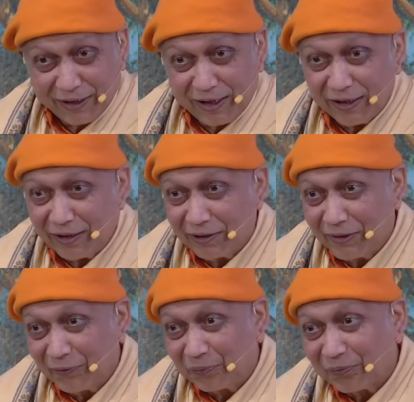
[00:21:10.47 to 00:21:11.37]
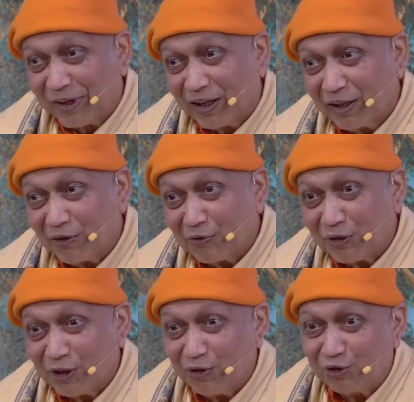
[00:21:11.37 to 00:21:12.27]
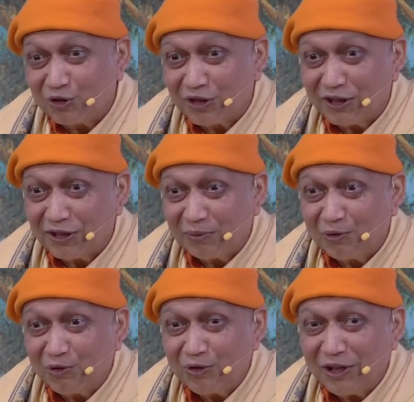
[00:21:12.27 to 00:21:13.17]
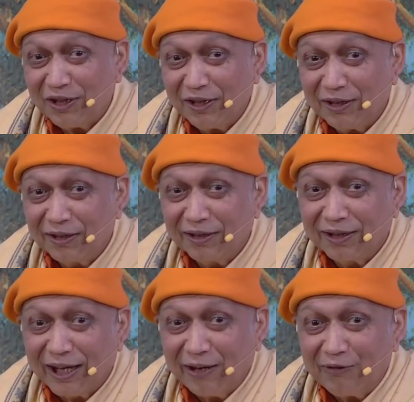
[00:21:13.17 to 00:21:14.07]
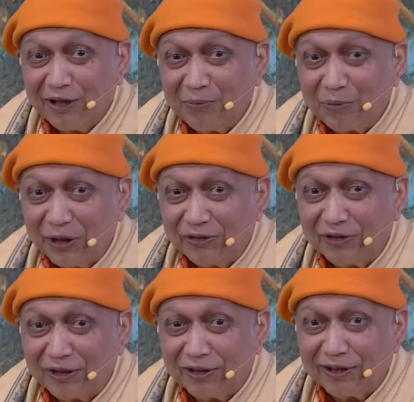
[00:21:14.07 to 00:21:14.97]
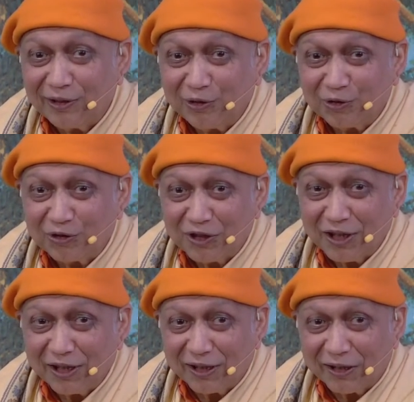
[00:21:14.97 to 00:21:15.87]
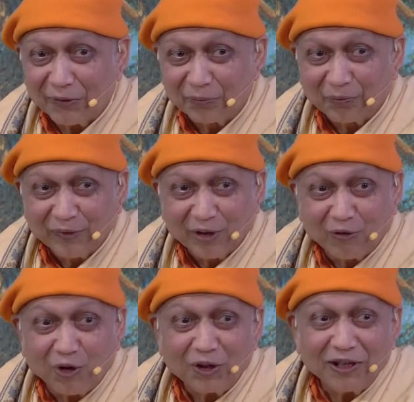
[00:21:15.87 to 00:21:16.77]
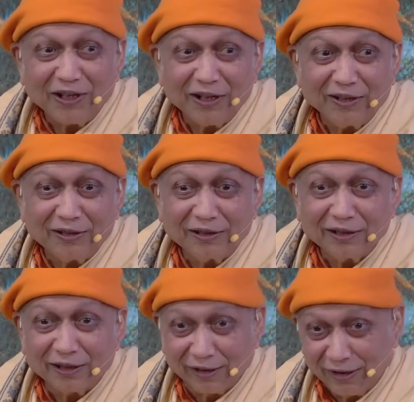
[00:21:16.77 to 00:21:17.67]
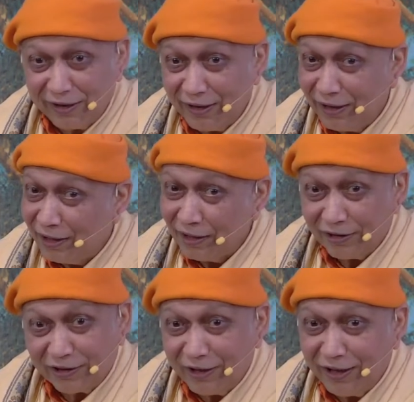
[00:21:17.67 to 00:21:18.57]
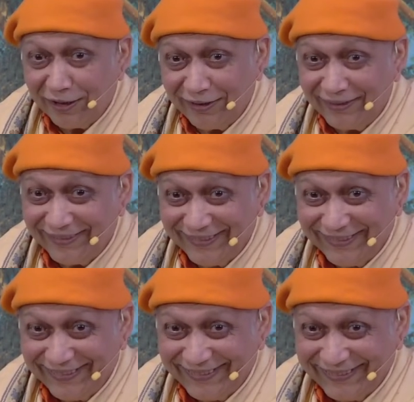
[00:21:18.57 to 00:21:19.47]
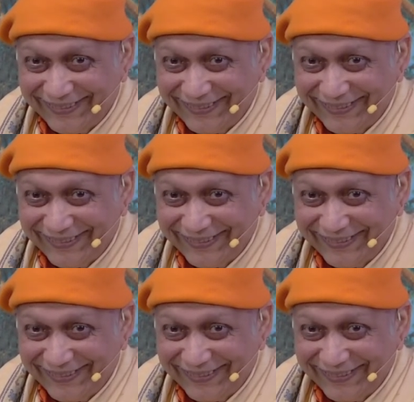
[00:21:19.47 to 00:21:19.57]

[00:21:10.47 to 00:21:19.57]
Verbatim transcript: Eh, like eh, when you see a movie, every picture that you see, what it is, really it is screen.